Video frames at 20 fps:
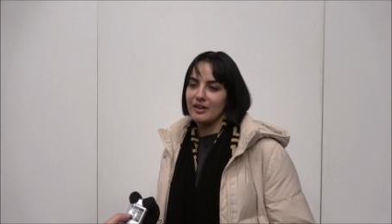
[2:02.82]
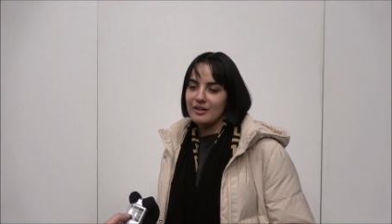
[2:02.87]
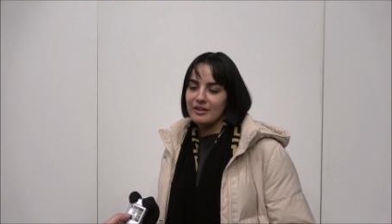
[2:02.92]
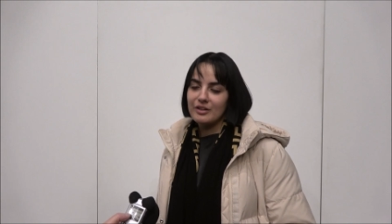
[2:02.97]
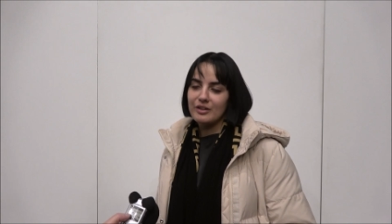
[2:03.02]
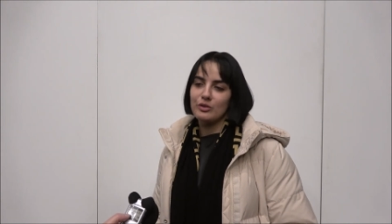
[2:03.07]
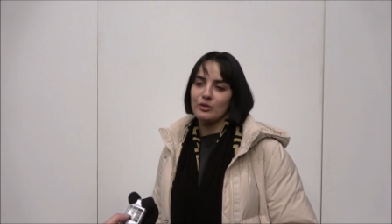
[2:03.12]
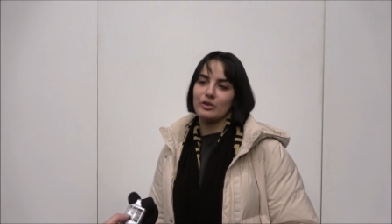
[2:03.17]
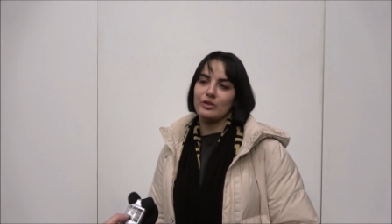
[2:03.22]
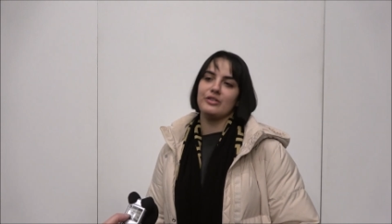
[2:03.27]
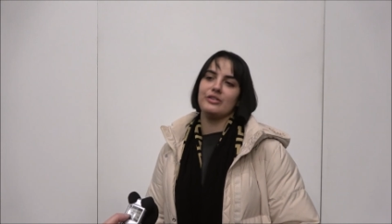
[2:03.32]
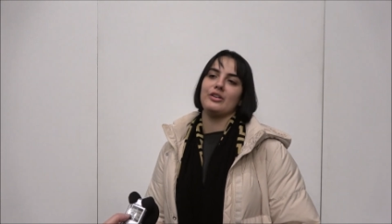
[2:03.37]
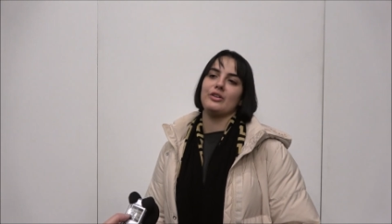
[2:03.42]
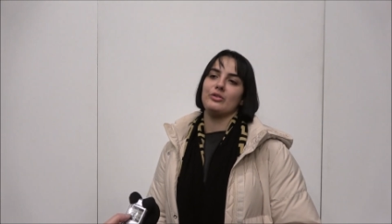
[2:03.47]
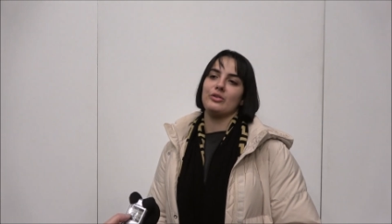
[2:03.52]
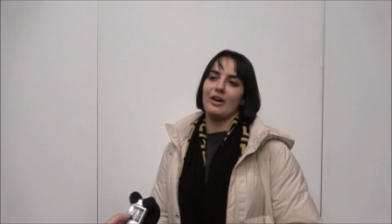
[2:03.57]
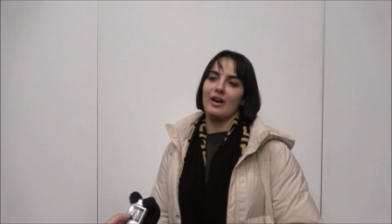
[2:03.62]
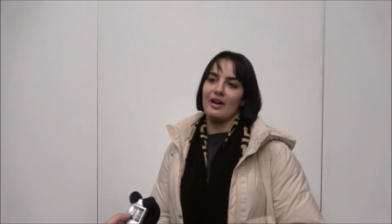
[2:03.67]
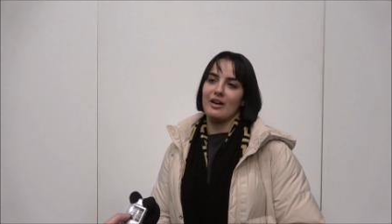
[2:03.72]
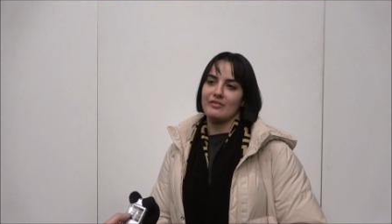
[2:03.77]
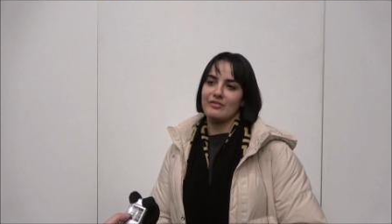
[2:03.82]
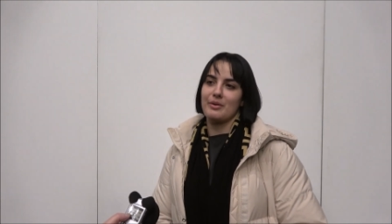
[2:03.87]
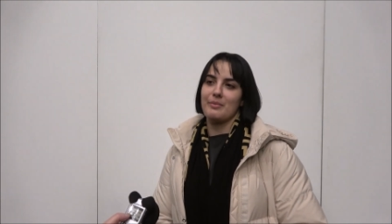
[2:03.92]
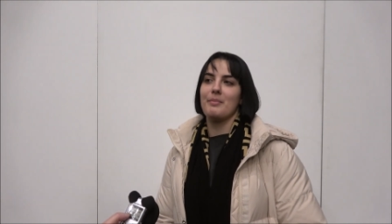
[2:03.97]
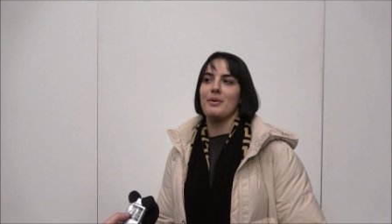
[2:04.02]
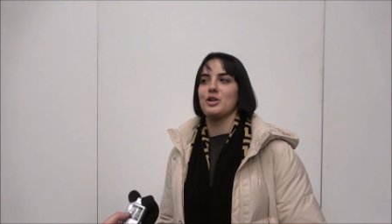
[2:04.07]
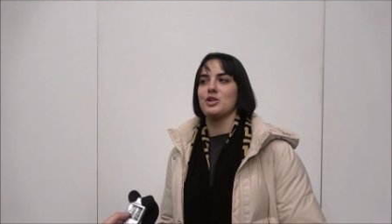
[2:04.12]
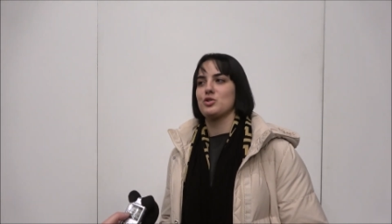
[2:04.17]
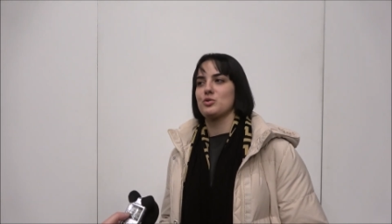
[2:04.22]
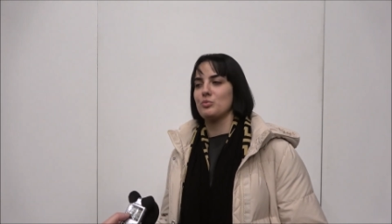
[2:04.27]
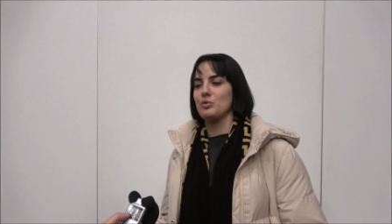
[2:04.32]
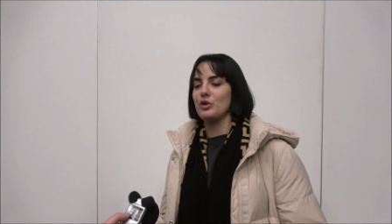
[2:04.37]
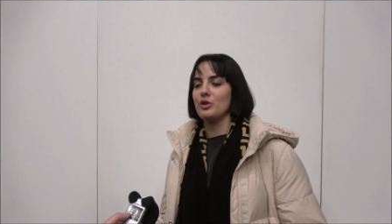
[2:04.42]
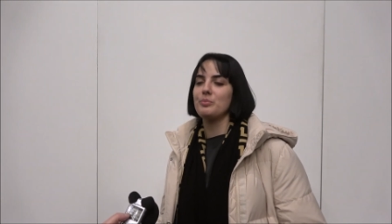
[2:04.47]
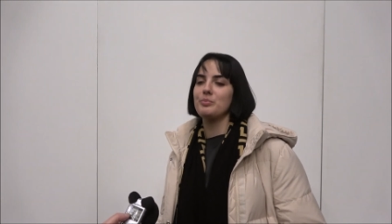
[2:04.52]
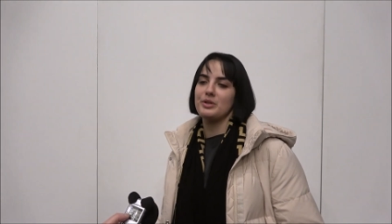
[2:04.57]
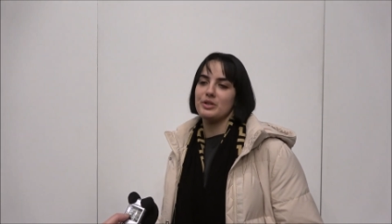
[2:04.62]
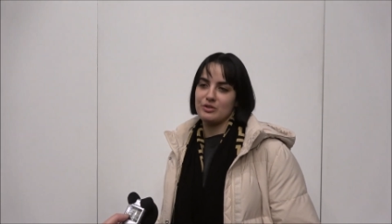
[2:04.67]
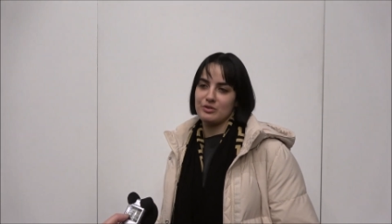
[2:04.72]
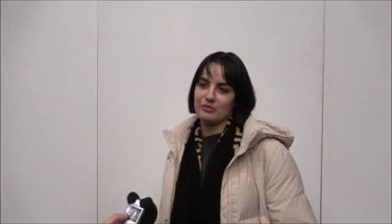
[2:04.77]
in order to have a much more
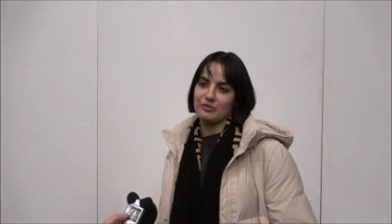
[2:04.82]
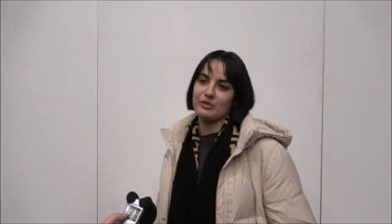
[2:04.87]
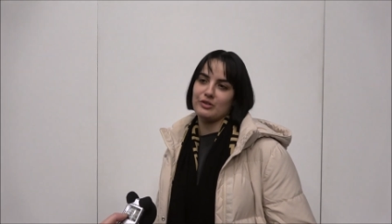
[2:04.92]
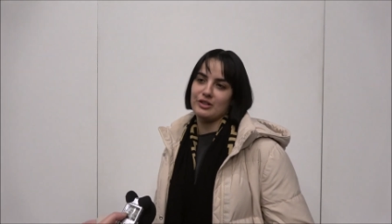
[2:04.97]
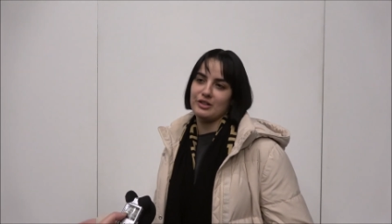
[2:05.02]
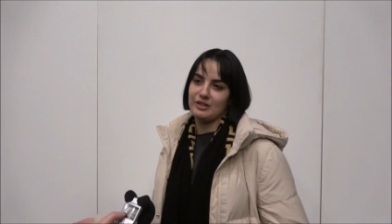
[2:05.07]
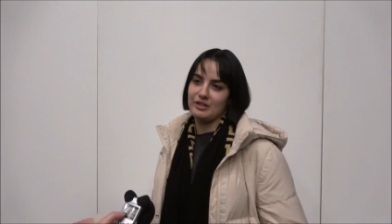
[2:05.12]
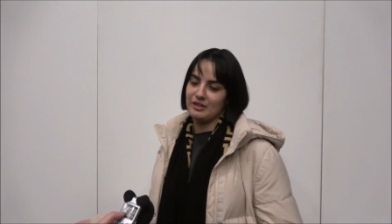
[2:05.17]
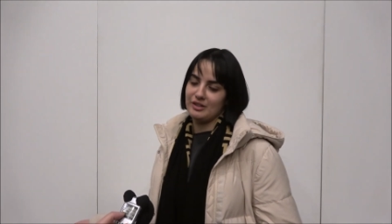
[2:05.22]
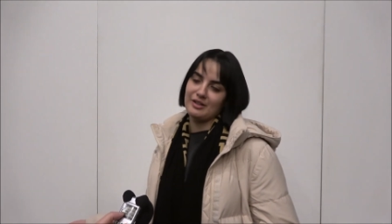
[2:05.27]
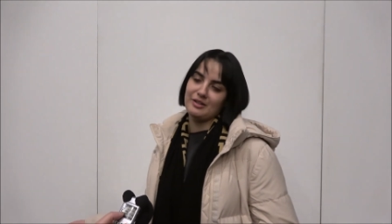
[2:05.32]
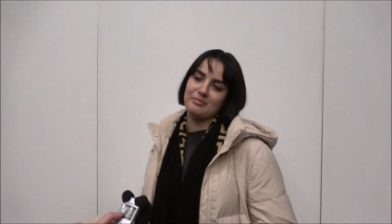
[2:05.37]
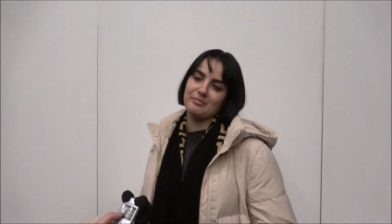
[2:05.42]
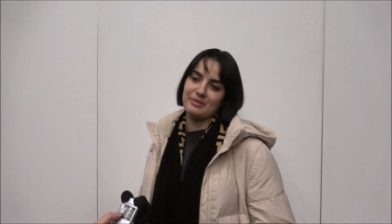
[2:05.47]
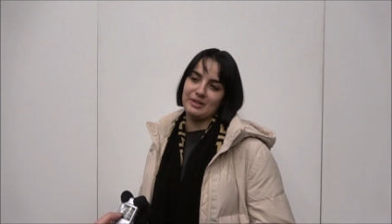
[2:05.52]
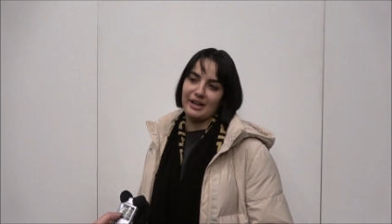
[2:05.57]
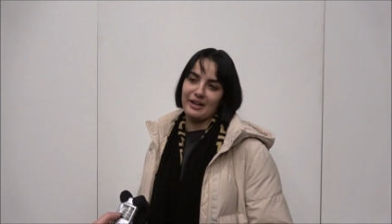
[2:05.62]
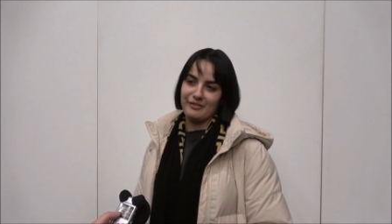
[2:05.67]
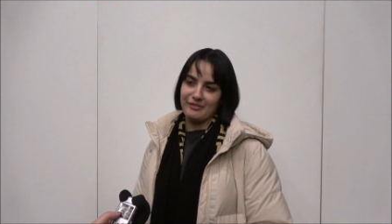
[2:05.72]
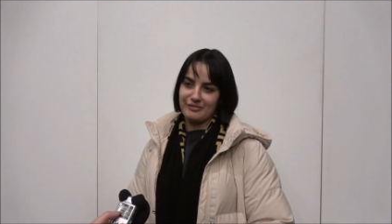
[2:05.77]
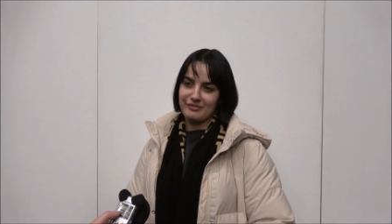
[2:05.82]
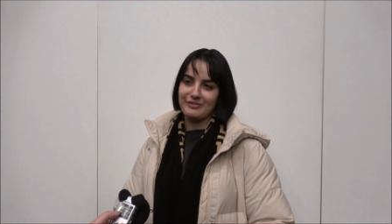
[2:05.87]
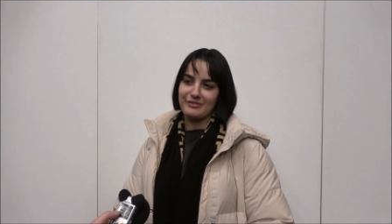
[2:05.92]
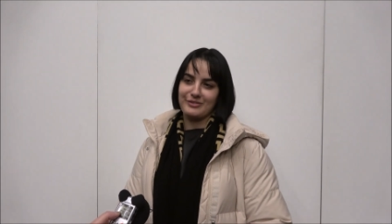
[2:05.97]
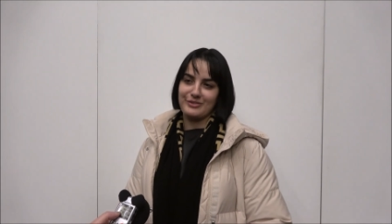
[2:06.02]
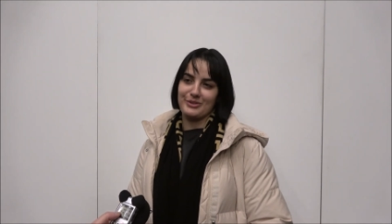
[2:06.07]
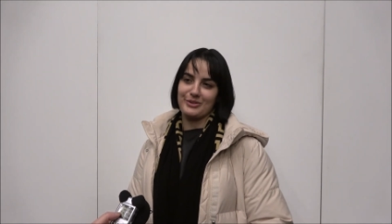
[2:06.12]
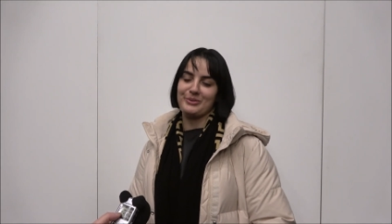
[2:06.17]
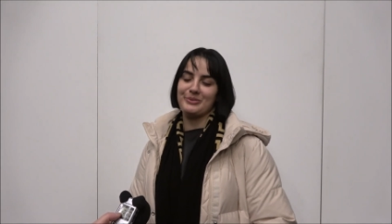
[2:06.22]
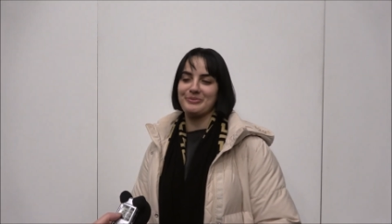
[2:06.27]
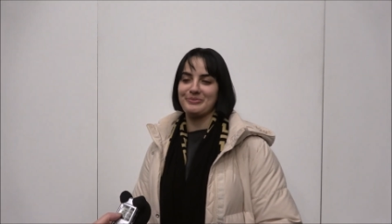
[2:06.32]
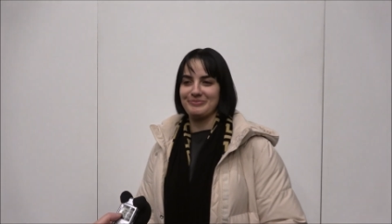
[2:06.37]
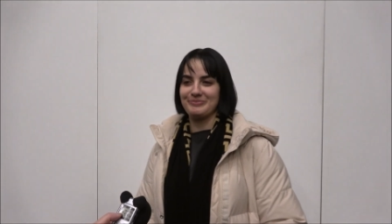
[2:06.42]
peaceful um, life. So.